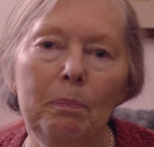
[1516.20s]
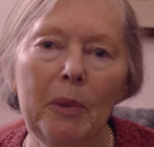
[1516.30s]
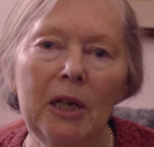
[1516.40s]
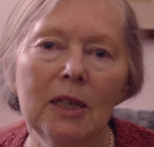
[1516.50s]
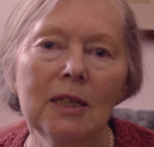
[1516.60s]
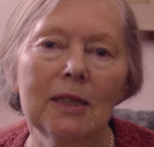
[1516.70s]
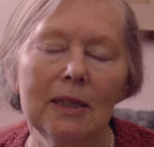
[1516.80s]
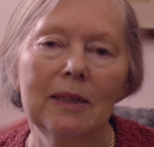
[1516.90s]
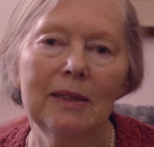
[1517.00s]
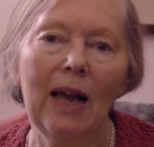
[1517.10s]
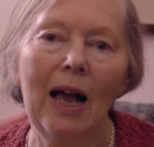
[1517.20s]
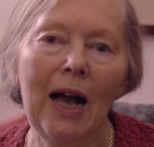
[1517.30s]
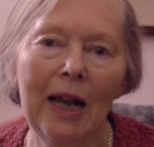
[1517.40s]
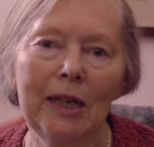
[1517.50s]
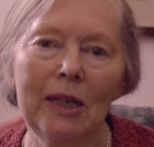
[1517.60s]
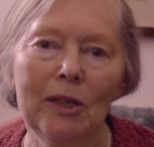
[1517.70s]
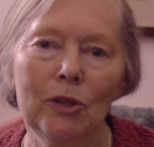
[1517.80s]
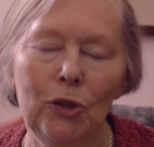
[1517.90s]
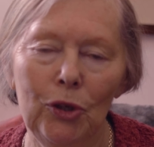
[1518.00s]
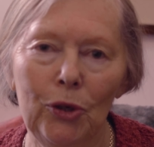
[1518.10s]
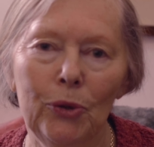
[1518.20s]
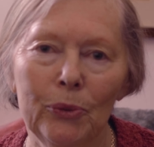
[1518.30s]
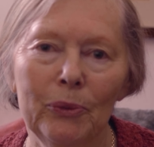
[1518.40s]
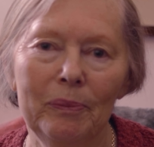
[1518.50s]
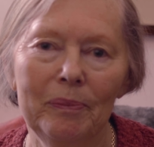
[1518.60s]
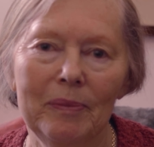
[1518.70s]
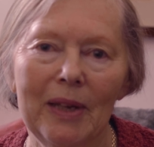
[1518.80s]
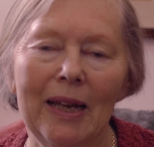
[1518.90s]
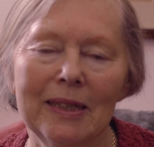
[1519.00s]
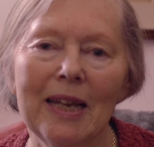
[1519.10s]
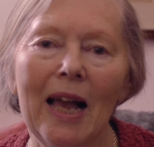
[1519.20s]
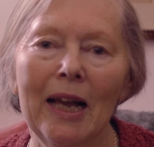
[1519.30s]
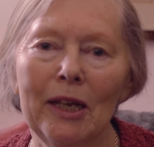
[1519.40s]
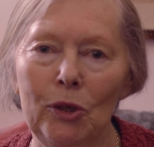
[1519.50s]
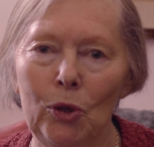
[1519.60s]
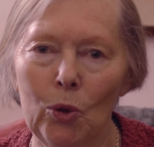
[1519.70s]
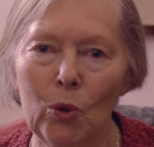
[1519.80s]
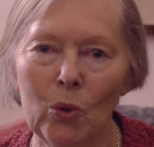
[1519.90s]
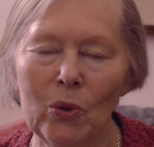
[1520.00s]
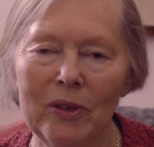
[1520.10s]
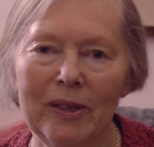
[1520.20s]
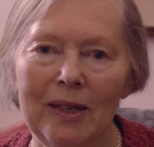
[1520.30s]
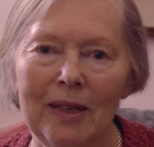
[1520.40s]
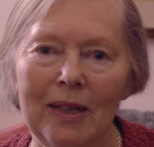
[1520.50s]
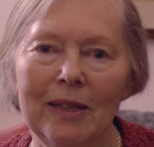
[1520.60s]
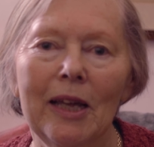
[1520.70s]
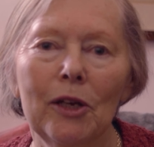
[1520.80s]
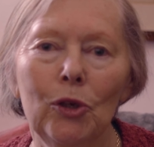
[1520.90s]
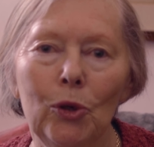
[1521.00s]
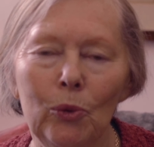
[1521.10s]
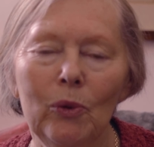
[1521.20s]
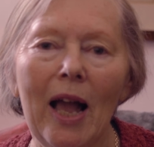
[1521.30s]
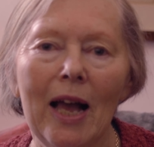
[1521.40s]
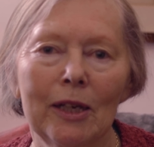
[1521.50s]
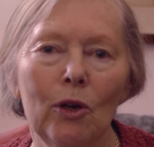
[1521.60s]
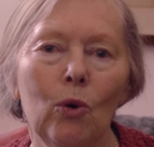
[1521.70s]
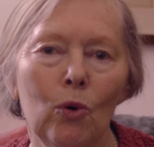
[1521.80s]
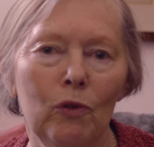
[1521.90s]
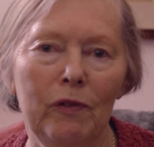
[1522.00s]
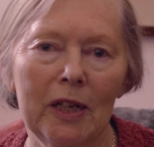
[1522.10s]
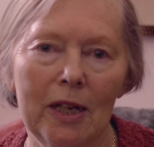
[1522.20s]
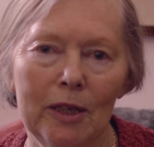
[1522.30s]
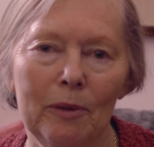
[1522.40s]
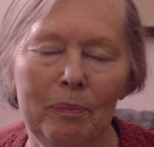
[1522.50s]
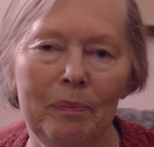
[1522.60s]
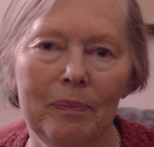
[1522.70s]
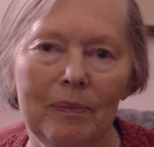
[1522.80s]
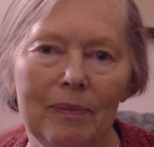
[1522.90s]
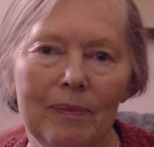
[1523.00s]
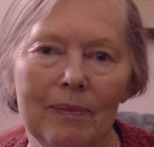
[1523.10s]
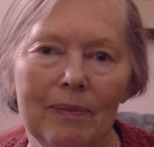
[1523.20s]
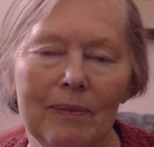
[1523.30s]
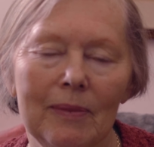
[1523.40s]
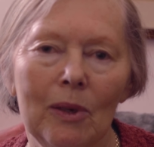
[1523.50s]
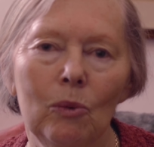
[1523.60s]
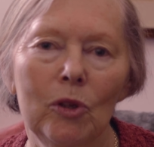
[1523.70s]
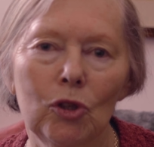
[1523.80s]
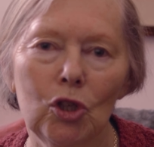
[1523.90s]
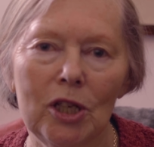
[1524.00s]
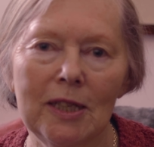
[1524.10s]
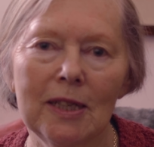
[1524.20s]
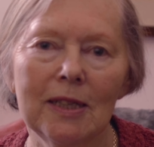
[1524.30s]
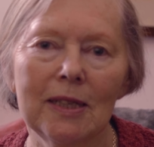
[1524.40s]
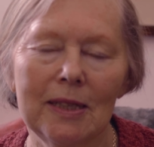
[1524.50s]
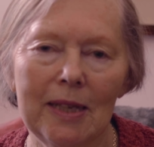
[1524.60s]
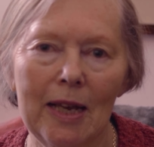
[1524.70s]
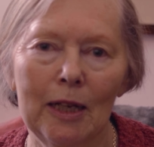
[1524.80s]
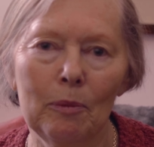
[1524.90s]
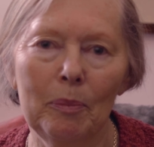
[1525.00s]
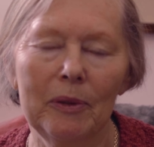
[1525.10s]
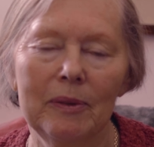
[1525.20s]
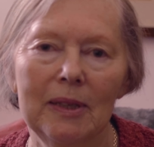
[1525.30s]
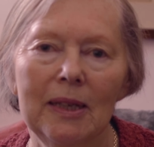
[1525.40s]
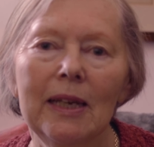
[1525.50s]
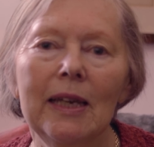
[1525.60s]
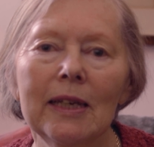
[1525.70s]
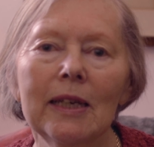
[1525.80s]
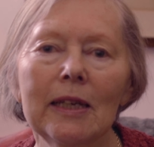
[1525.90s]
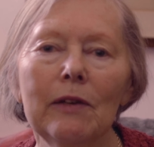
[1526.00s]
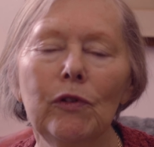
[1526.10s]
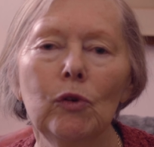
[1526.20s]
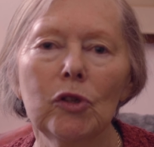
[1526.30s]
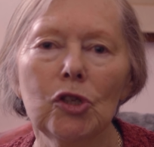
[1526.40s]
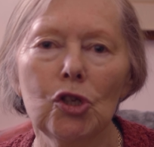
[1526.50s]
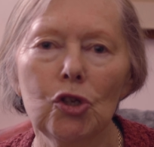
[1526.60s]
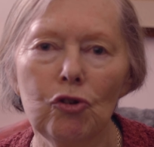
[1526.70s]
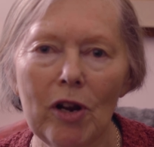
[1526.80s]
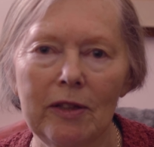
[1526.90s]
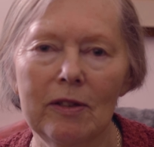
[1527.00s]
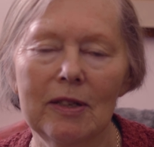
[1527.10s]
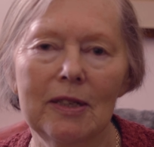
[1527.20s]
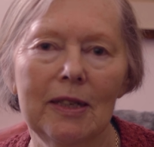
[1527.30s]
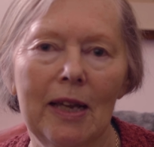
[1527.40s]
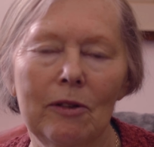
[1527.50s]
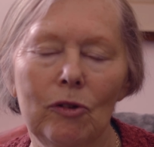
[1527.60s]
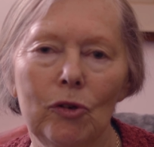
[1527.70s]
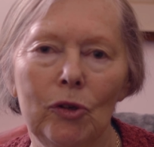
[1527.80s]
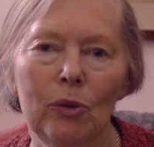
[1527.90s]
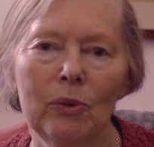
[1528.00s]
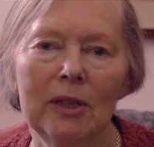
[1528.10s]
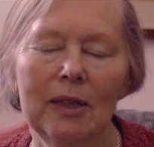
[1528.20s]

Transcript: But I knew and I know that you can overcome with Jesus's help. He can give you the strength to get through.